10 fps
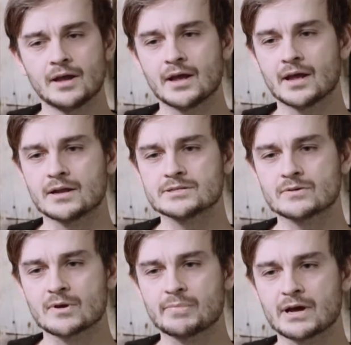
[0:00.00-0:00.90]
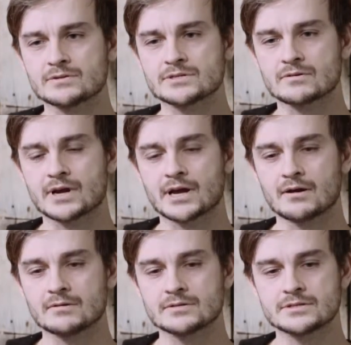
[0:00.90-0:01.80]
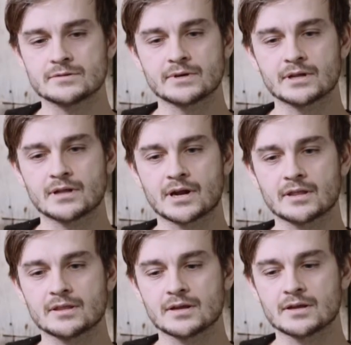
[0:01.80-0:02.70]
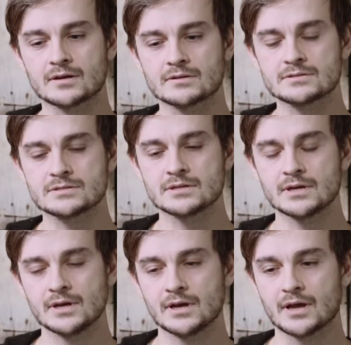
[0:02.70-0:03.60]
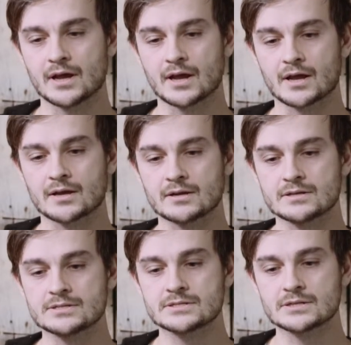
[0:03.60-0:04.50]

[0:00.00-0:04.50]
and so I bounced around doing a lot of things, and